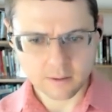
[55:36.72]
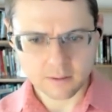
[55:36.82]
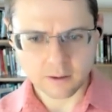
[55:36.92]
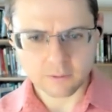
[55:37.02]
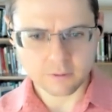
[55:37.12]

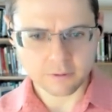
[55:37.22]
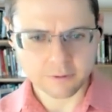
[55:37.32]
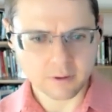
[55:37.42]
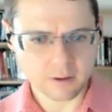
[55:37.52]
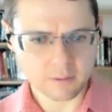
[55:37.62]
Now,
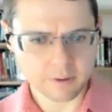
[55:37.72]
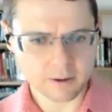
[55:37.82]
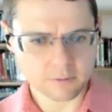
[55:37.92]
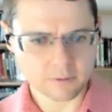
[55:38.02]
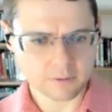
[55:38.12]
thinking
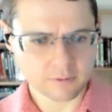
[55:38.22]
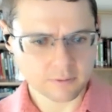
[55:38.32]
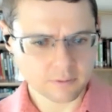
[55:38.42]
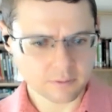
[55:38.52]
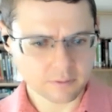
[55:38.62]
about
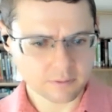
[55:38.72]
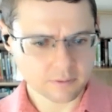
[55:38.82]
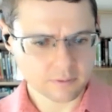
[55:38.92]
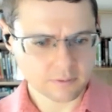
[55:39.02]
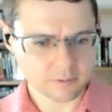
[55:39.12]

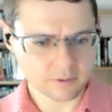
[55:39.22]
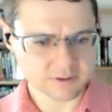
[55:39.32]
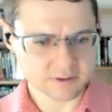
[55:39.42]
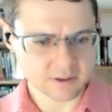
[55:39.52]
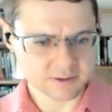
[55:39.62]

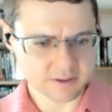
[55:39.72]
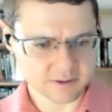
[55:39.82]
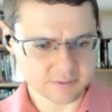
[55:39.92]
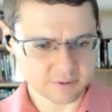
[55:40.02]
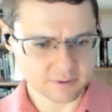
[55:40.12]
this
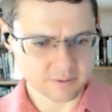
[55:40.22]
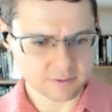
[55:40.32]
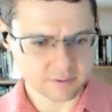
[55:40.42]
assessment,